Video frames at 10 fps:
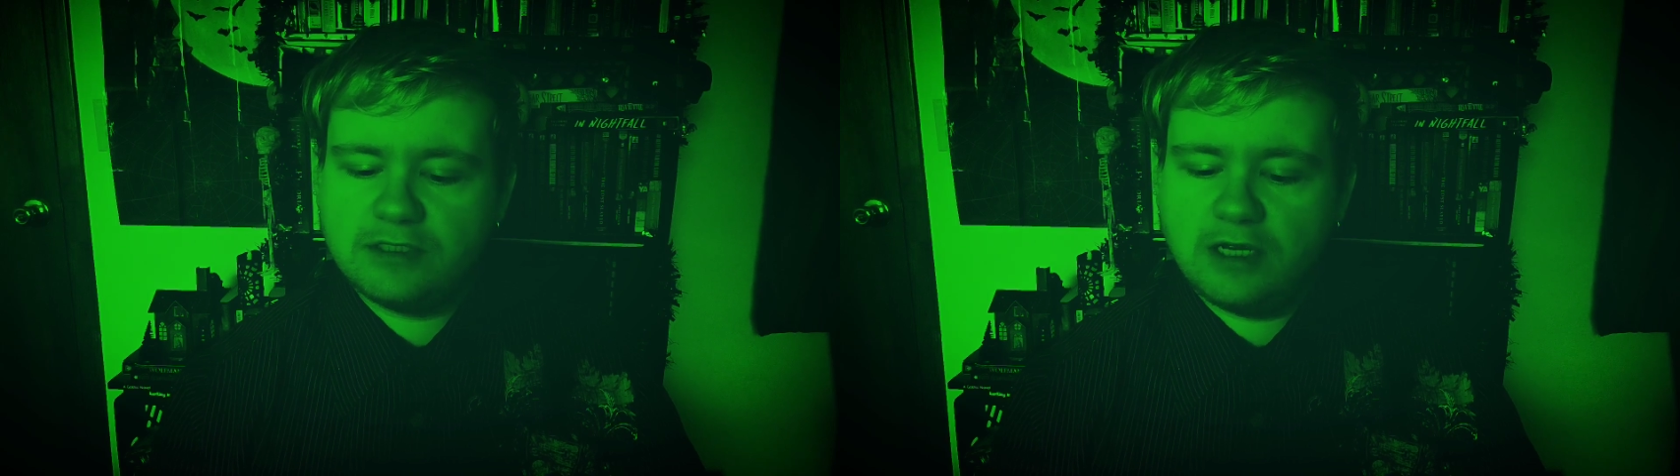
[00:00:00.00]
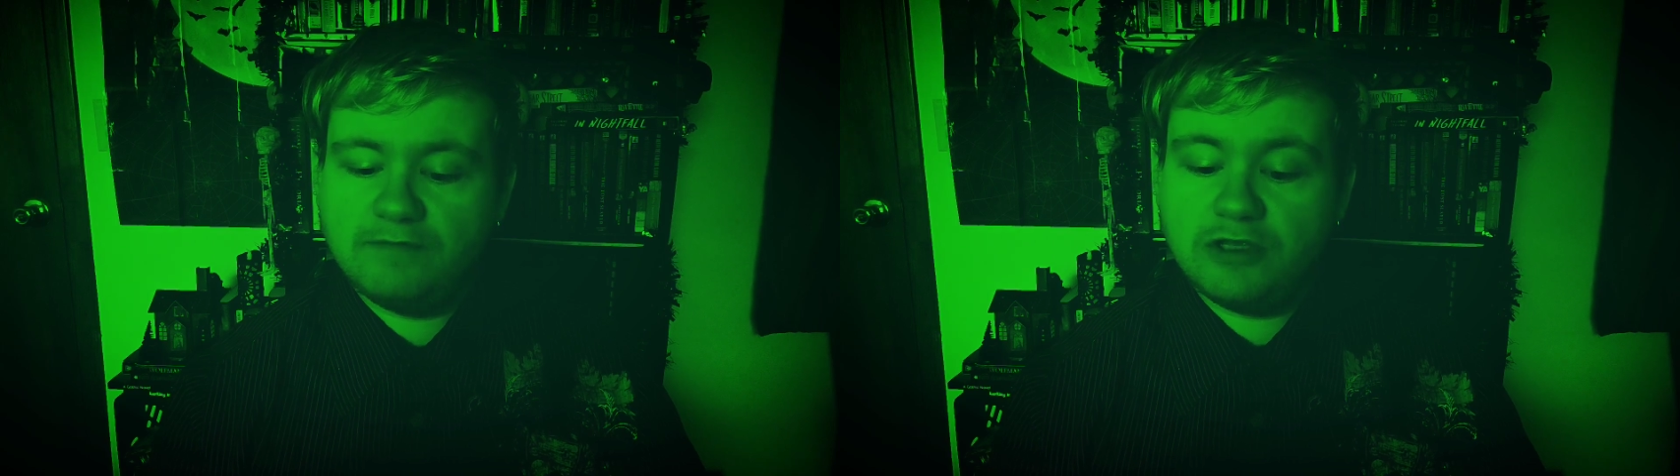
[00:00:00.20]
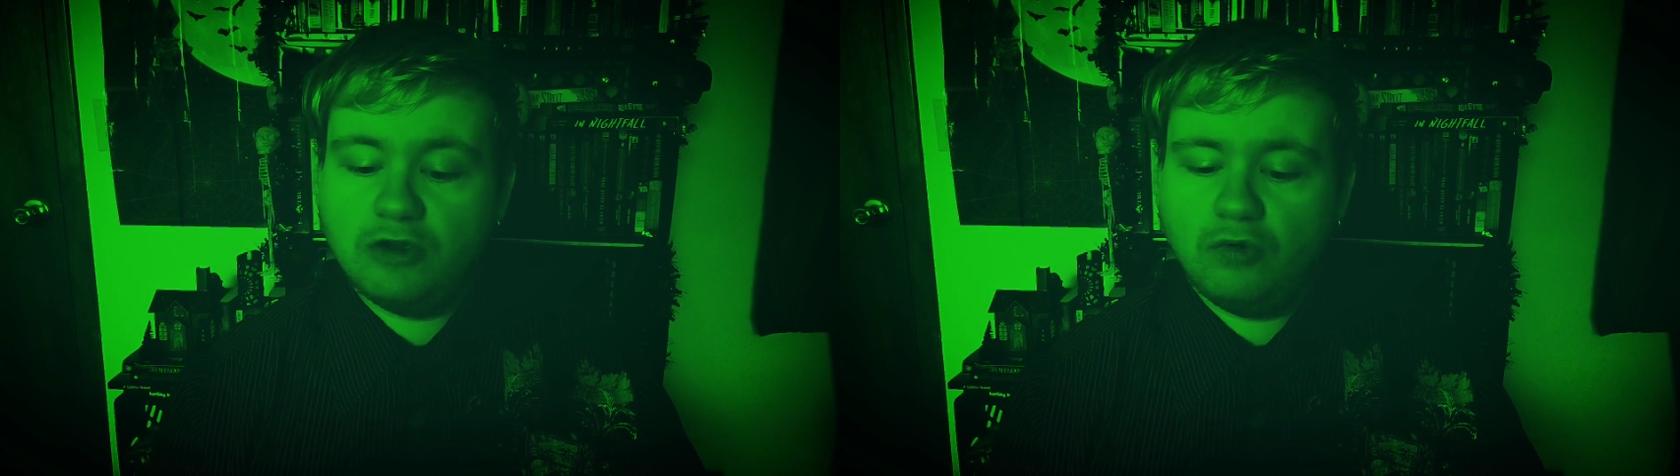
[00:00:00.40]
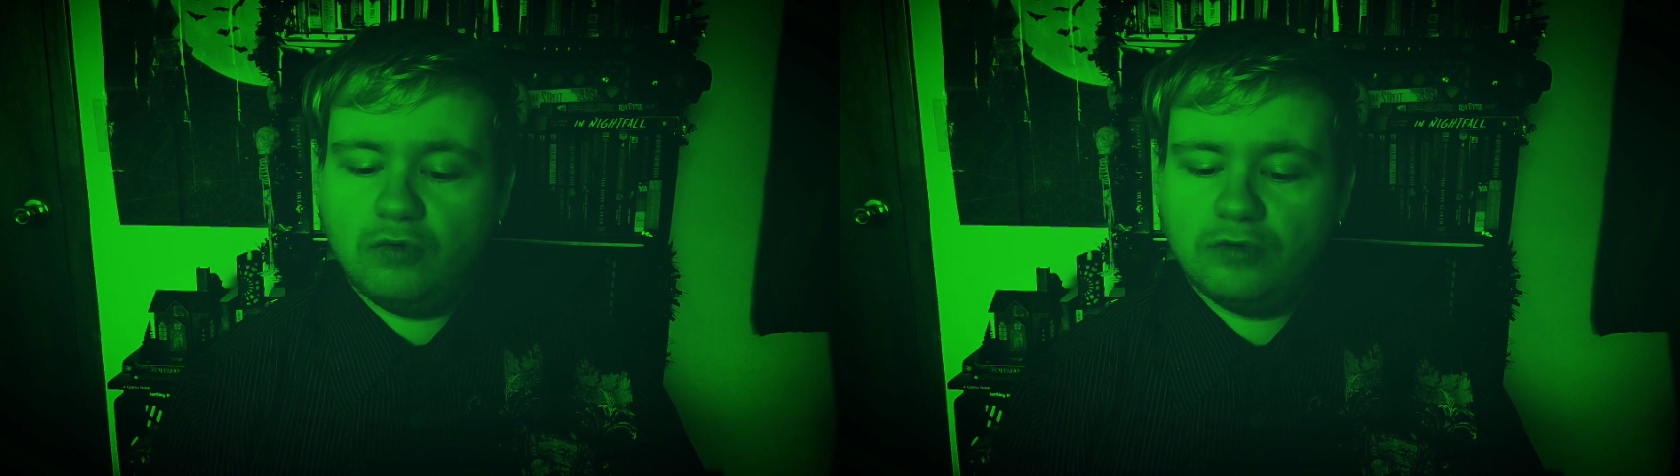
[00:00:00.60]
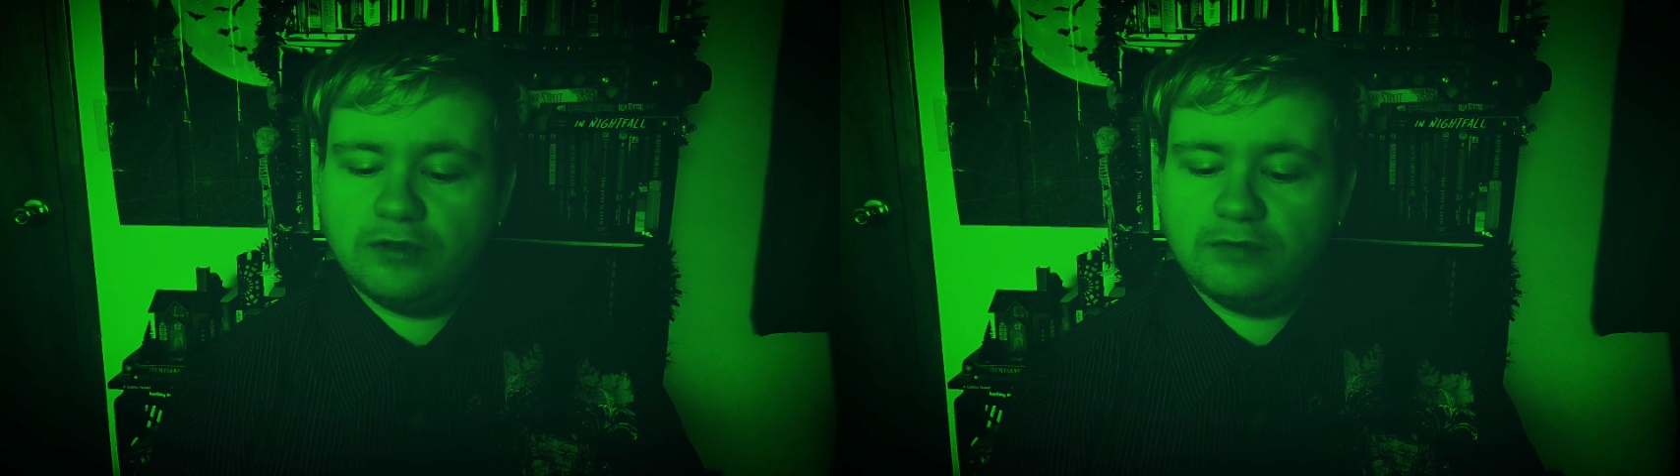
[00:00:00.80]
of the
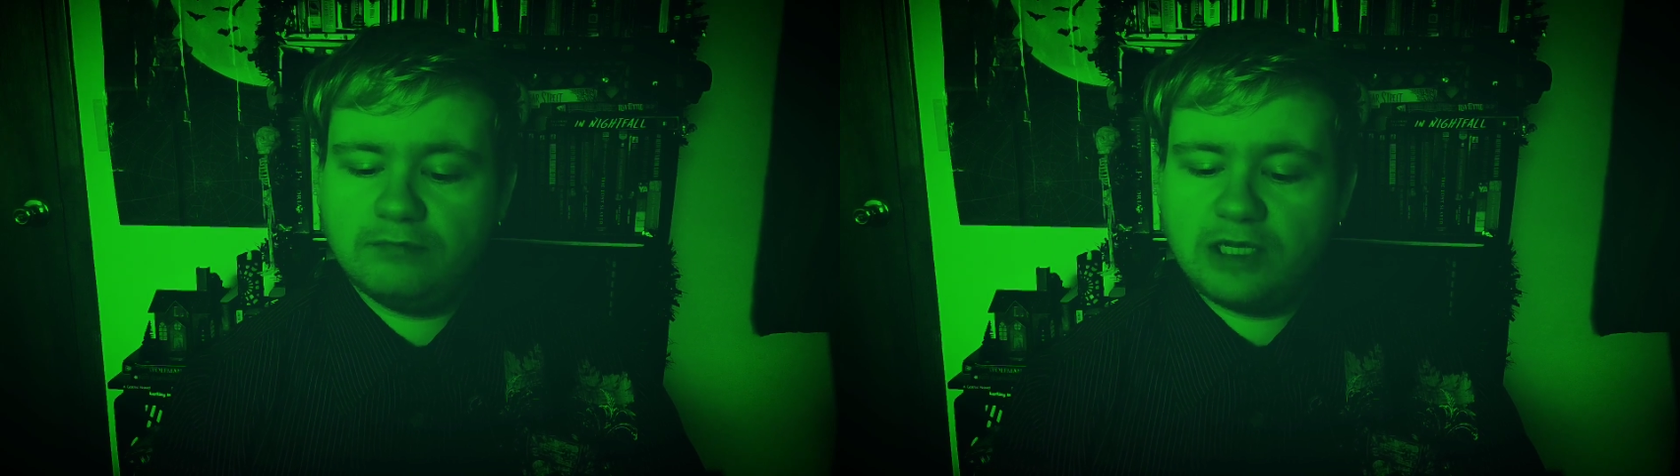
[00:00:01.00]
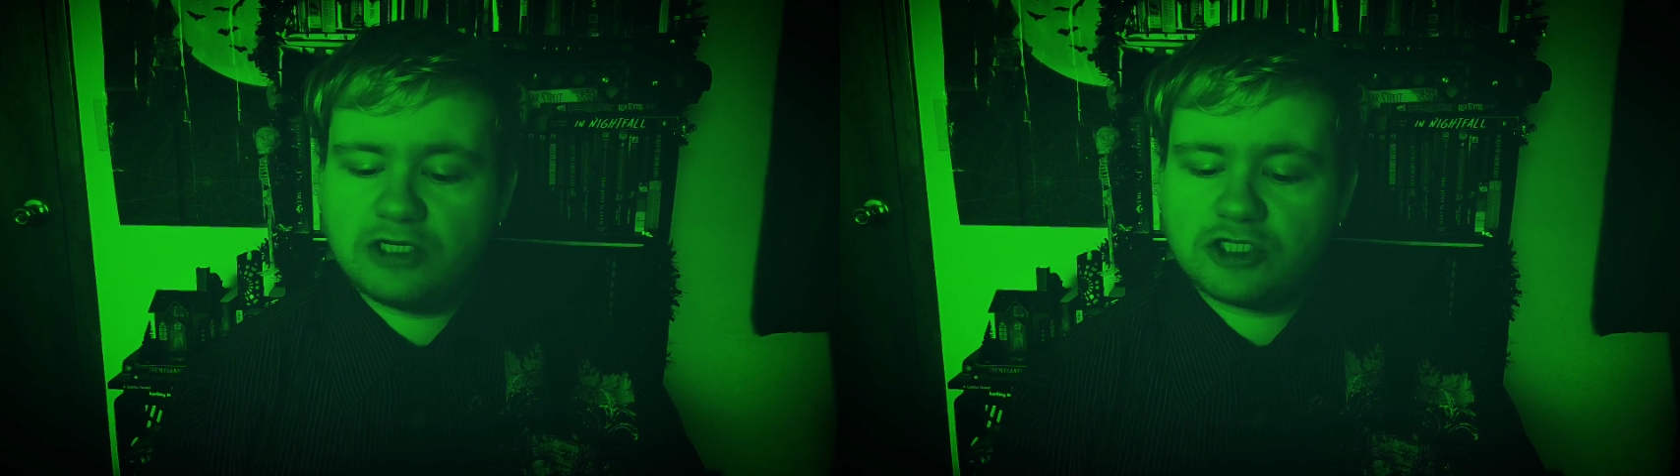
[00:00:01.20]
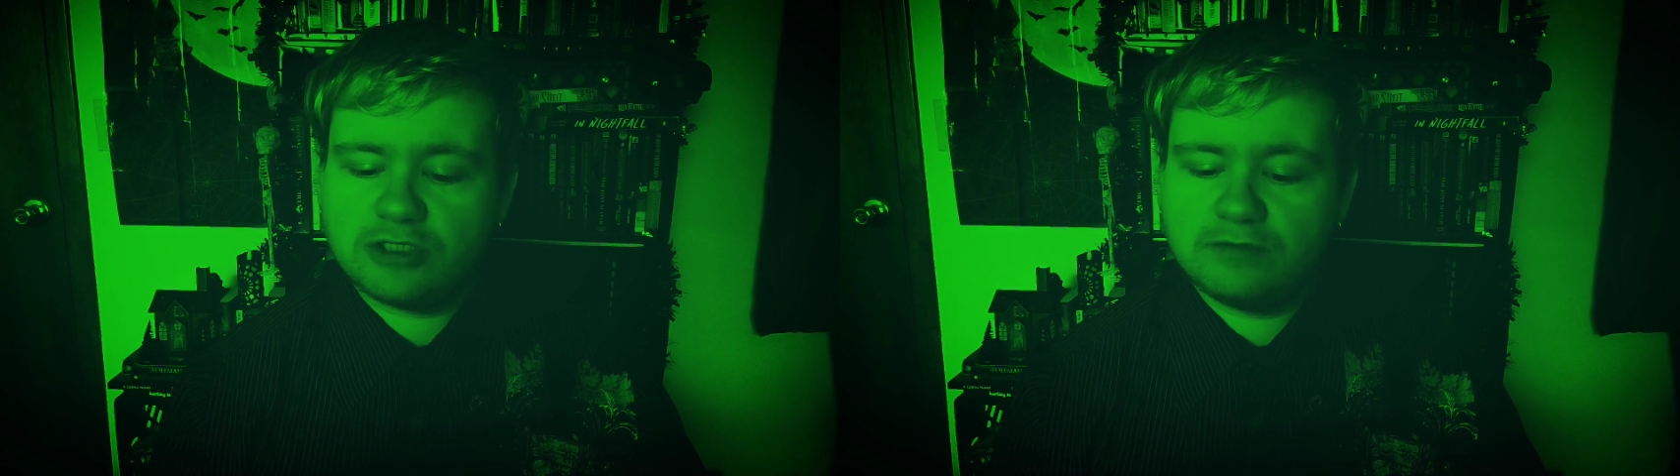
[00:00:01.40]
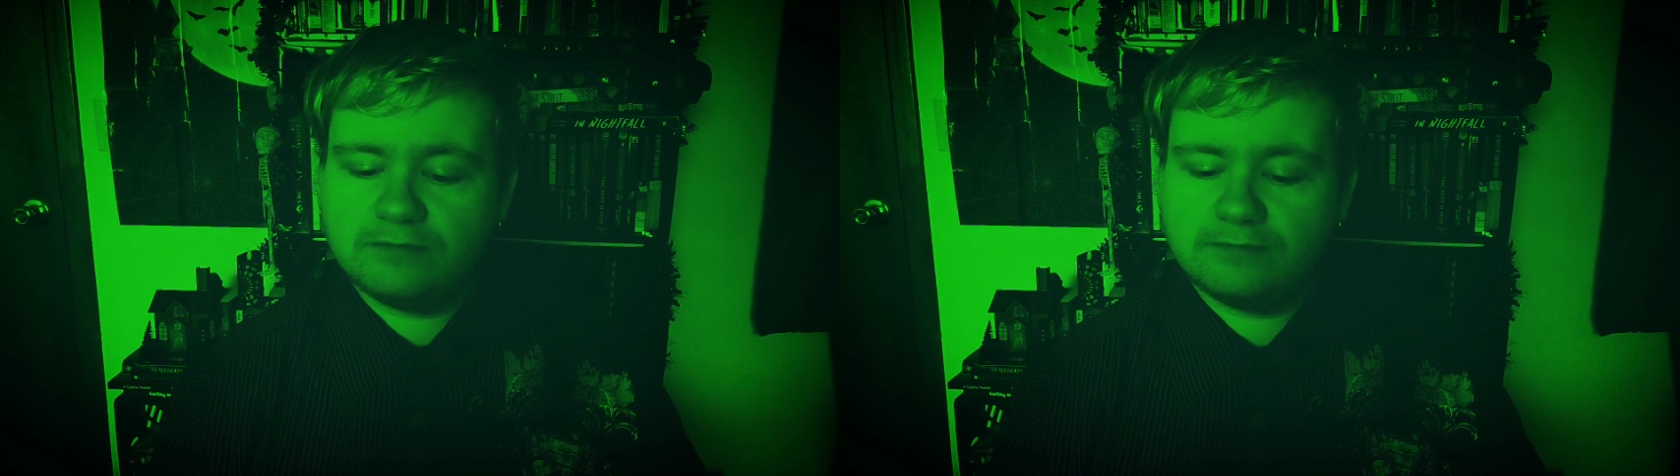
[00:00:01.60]
old mansion.